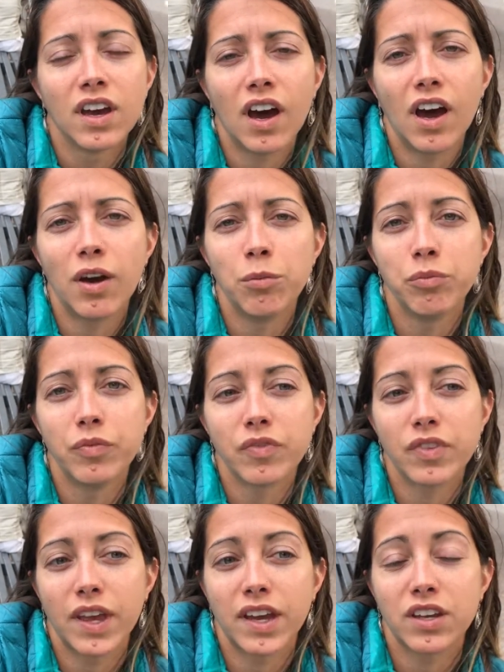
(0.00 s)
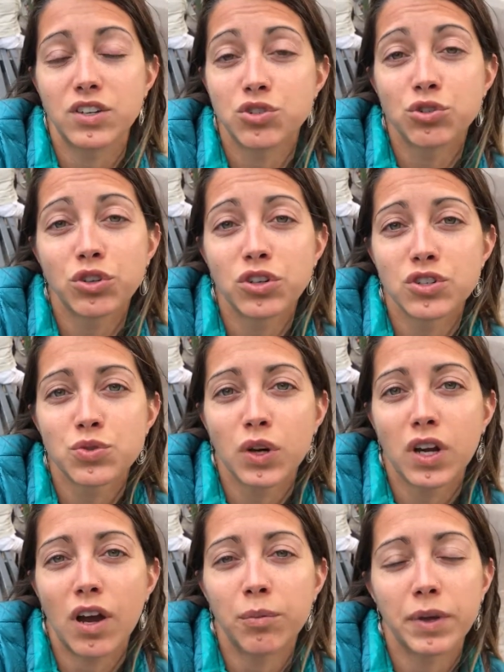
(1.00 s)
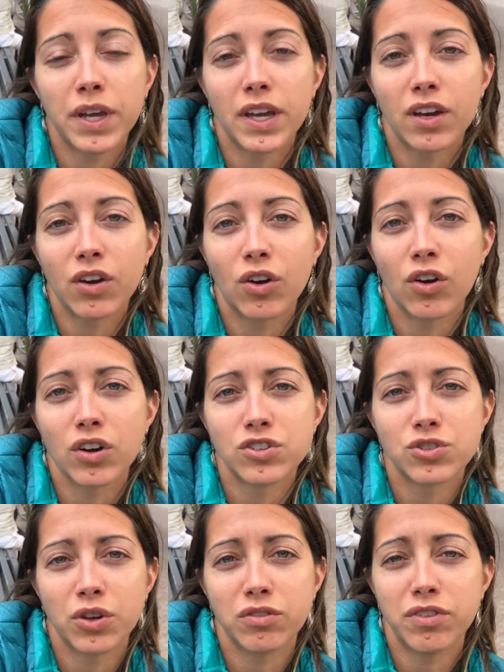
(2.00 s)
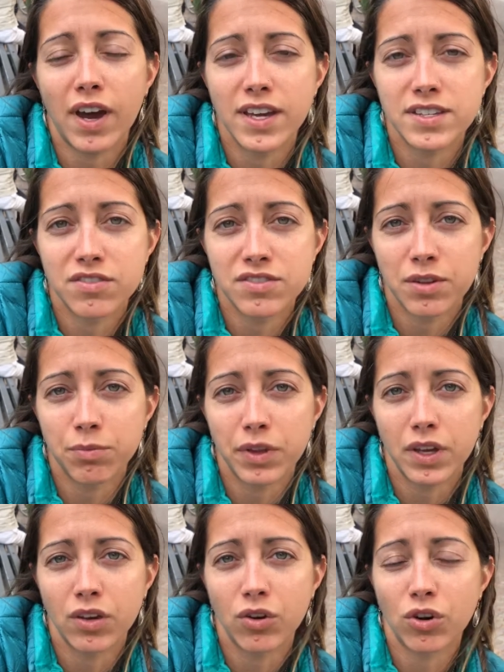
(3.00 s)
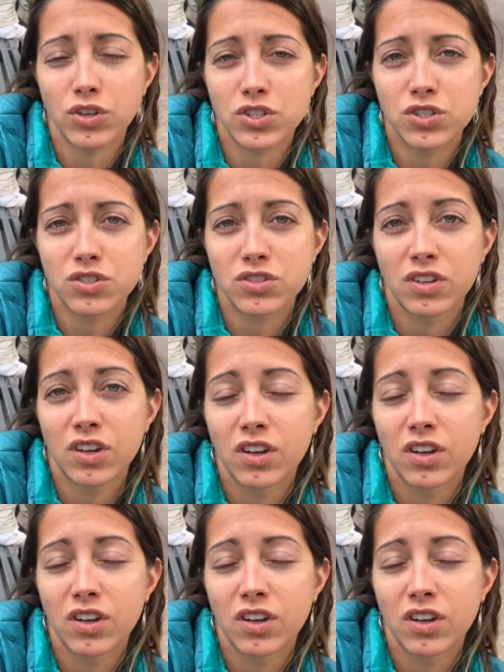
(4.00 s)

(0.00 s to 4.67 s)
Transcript: um, like intruders were coming or to advise of something, or just